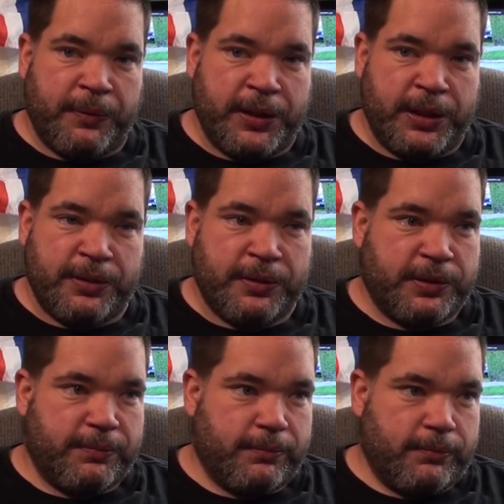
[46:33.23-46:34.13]

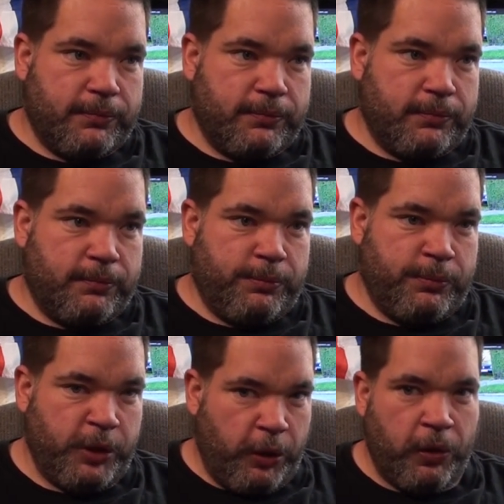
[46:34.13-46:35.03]
videos
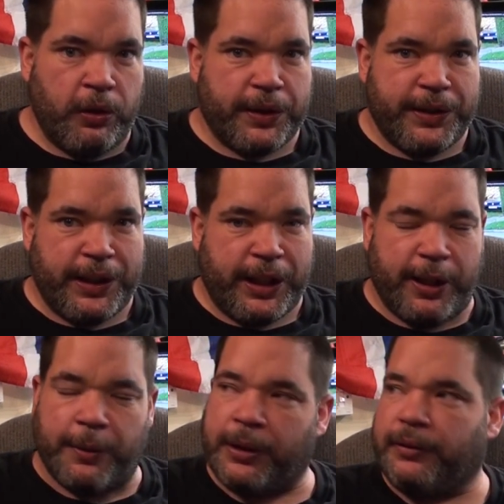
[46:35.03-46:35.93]
no longer than an
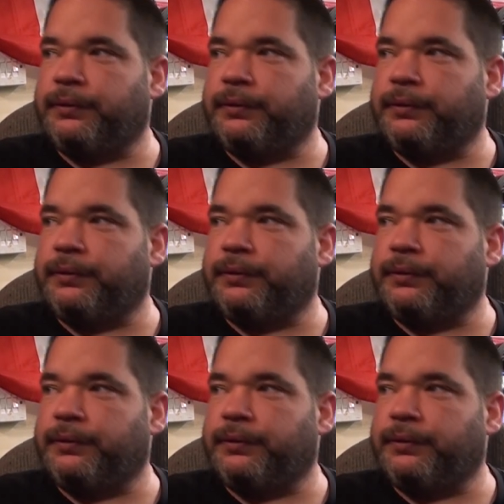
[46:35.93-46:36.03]
hour.